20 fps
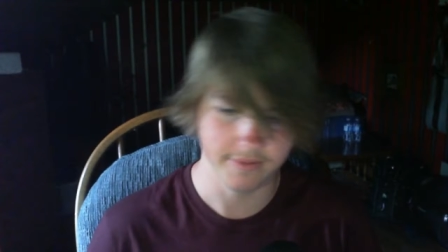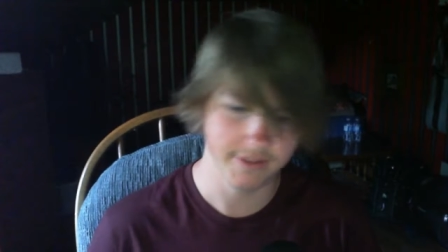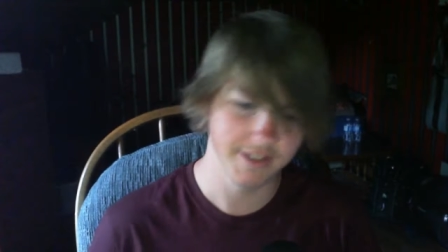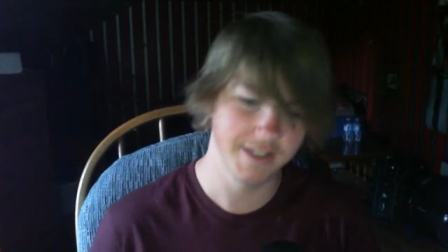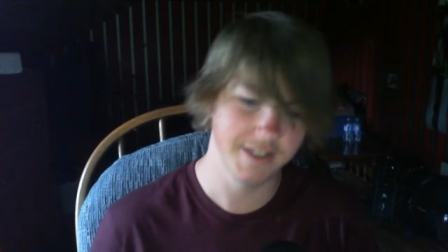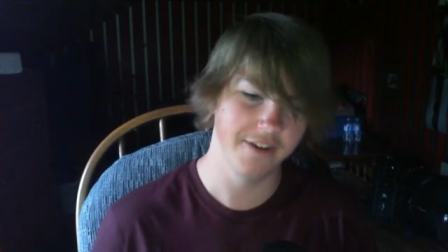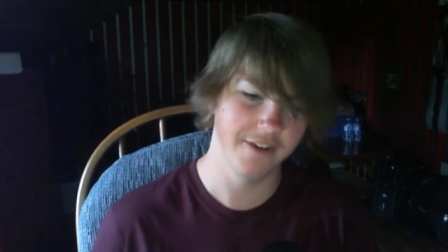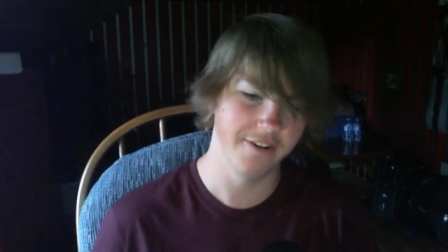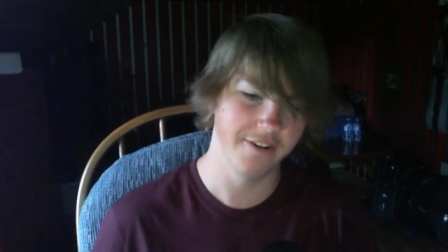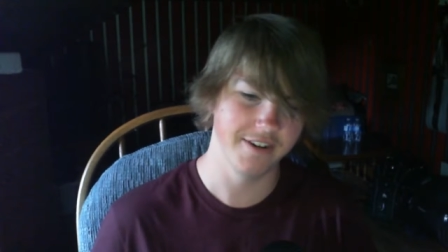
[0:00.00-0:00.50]

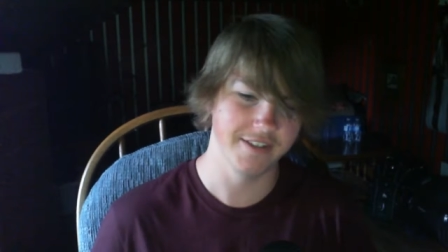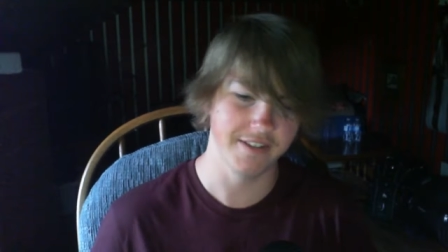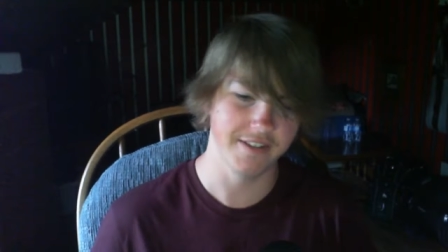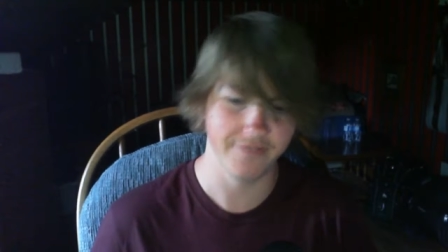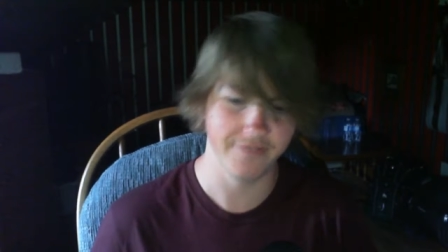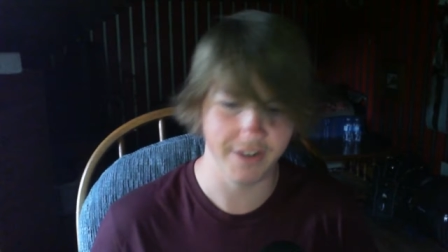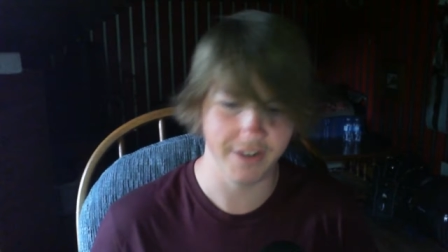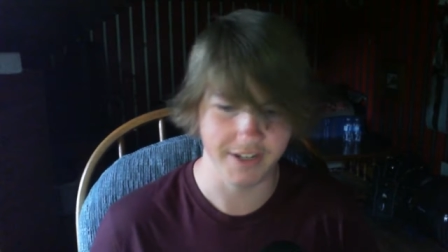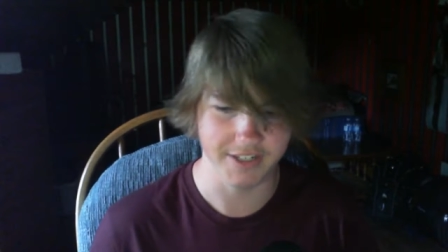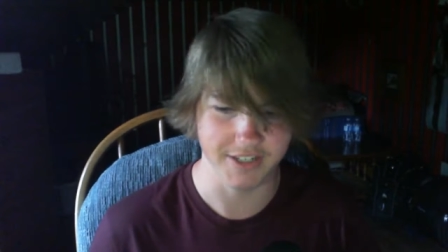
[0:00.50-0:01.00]
series and
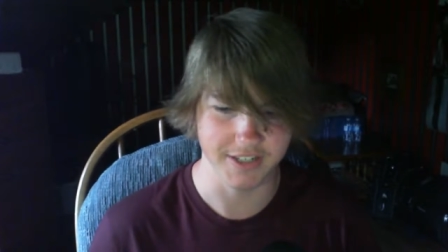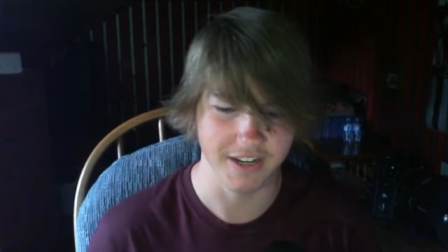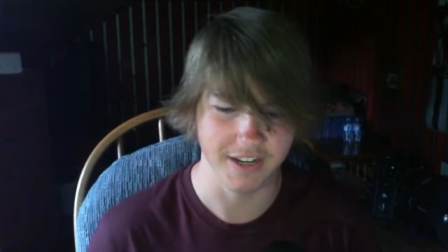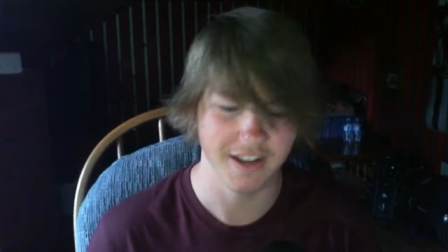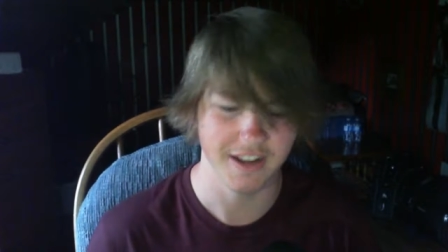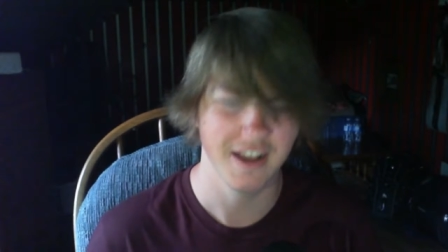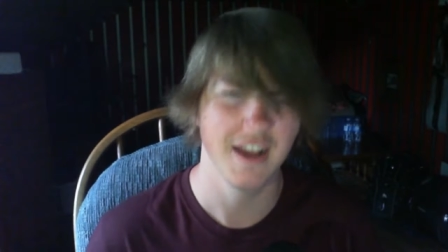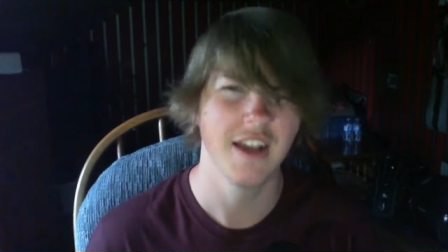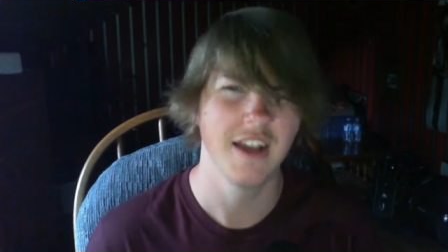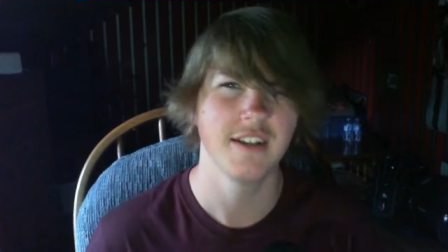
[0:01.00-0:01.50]
finished it.
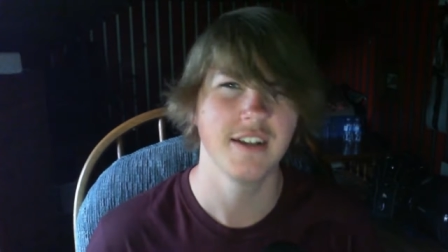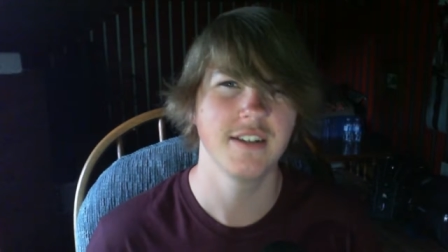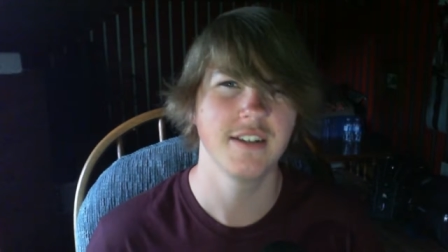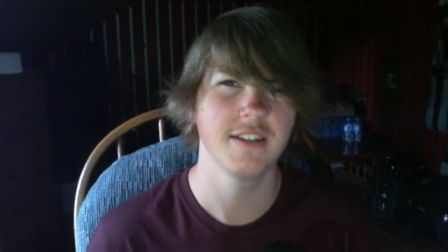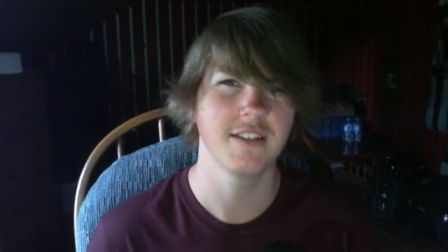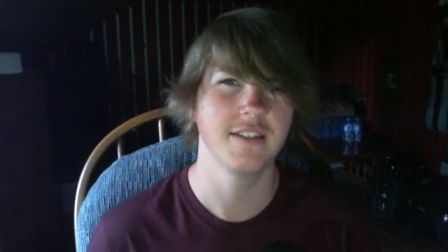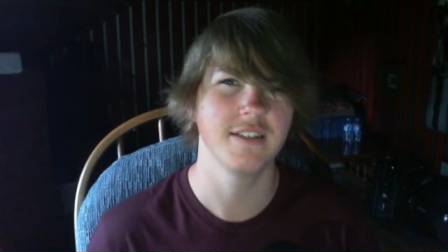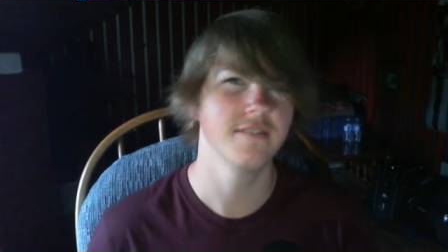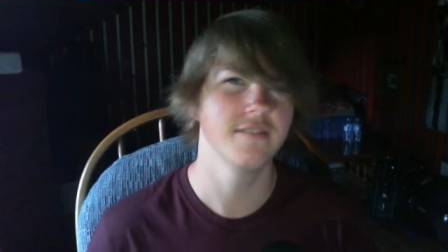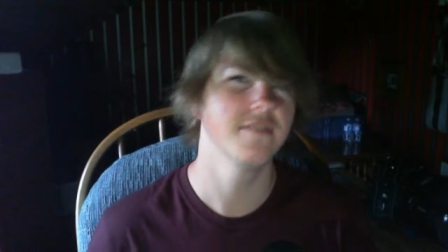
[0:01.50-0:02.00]

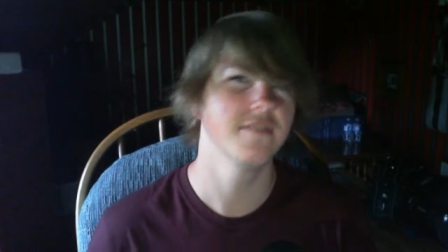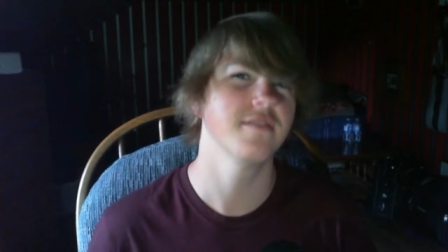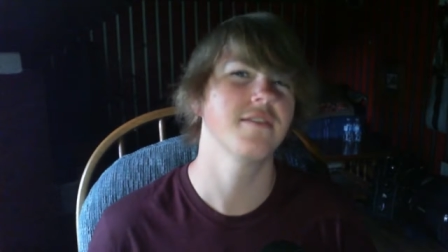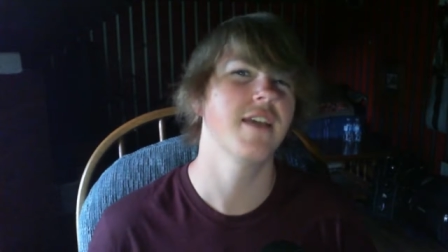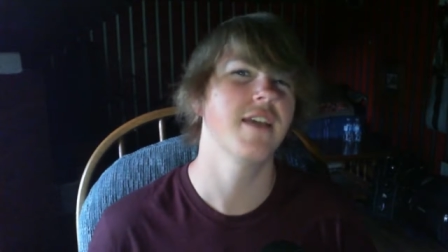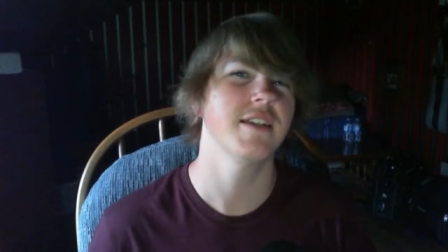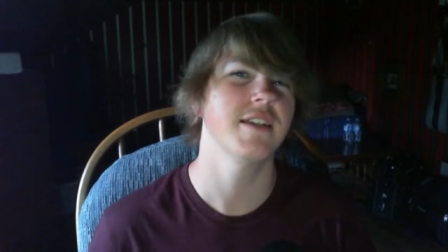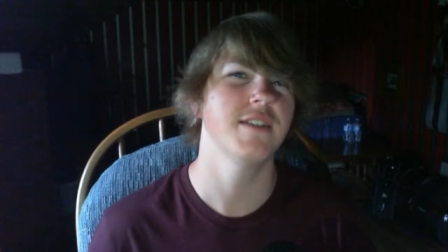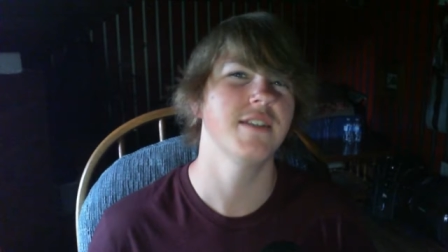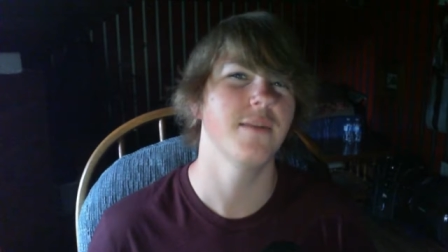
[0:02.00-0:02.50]
Does
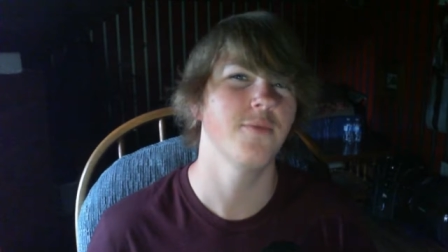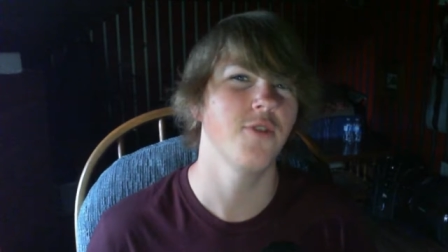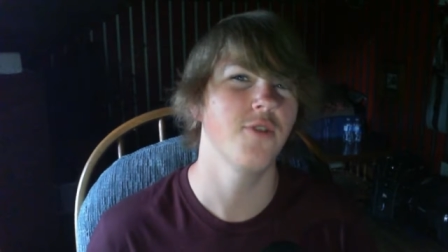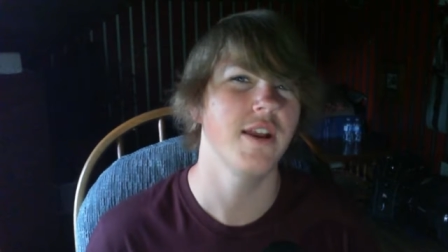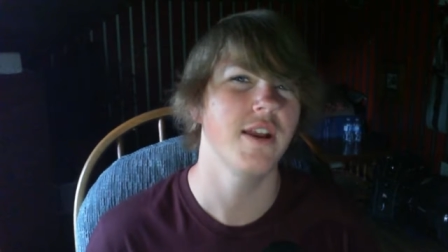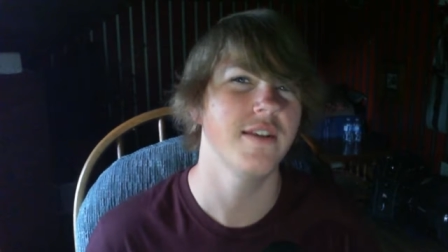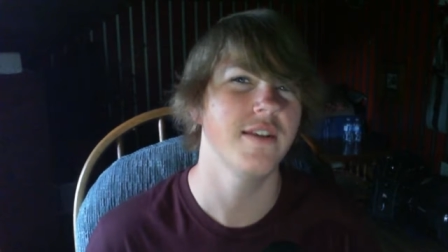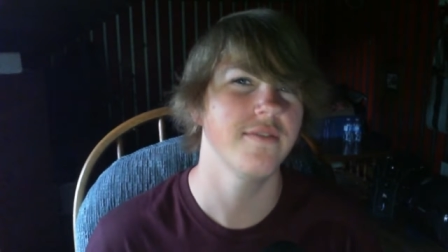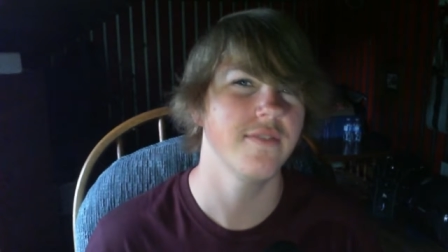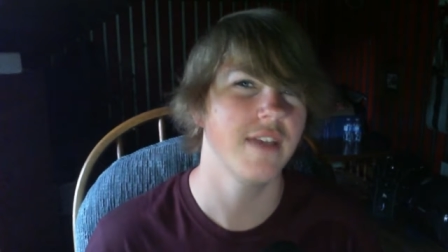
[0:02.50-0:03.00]
case number
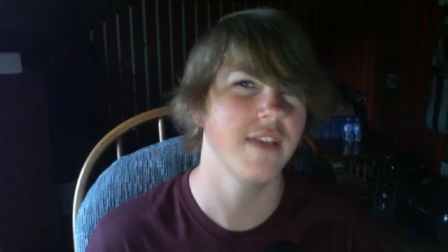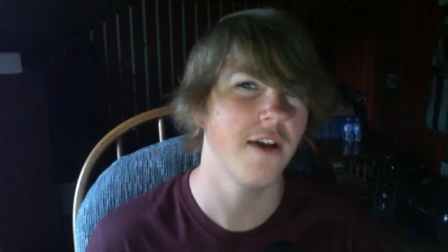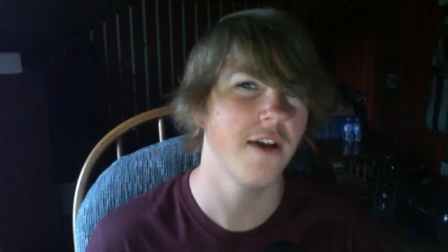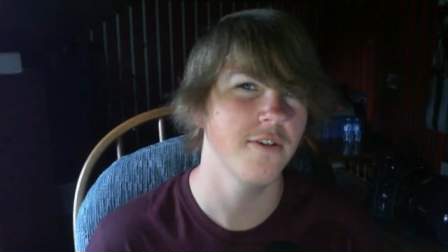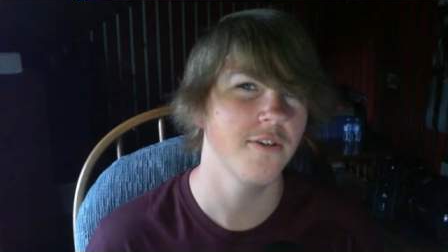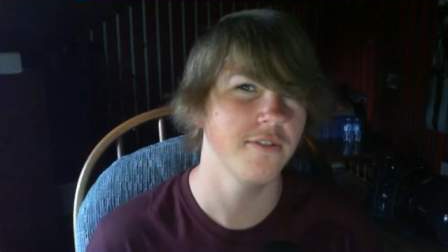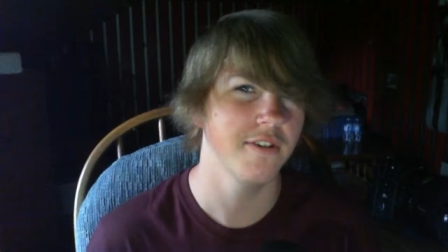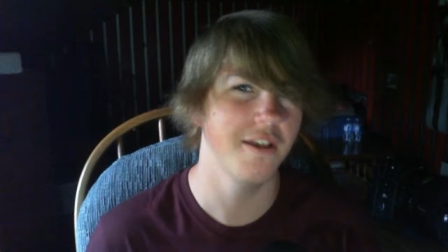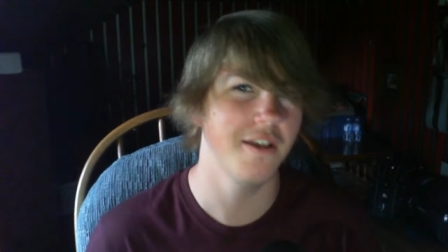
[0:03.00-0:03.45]
eight count?